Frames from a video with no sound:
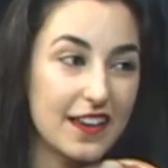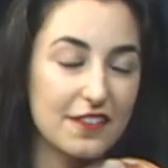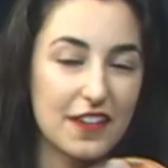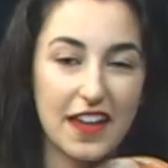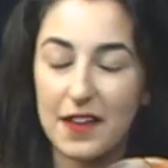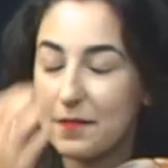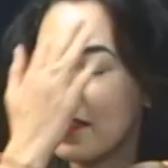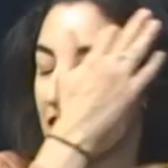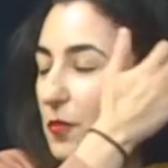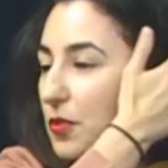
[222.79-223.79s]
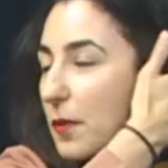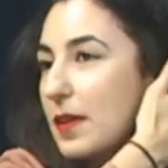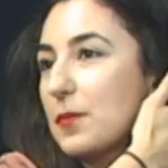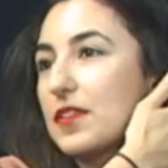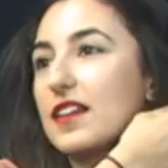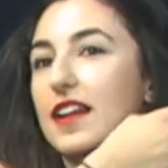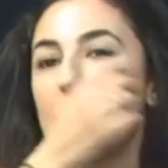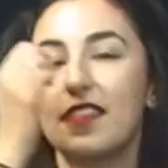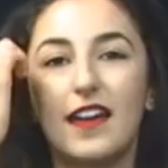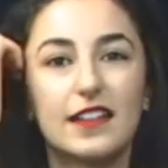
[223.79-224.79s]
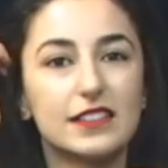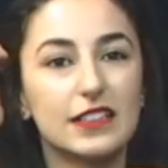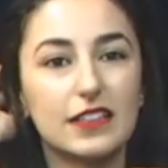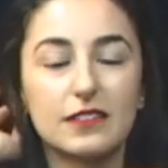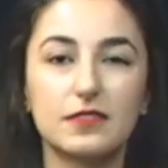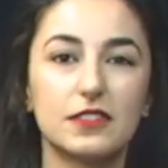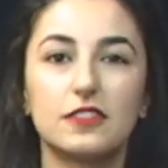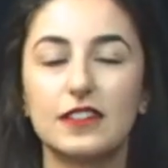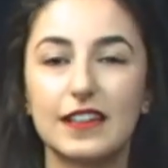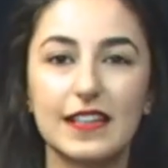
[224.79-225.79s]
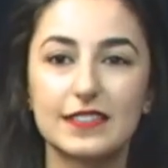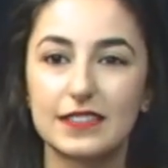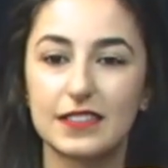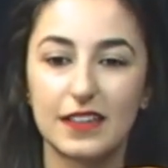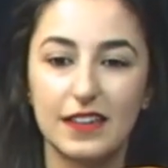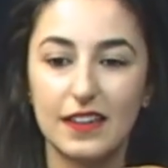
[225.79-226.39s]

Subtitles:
You probably wouldn't learn that until you're at least,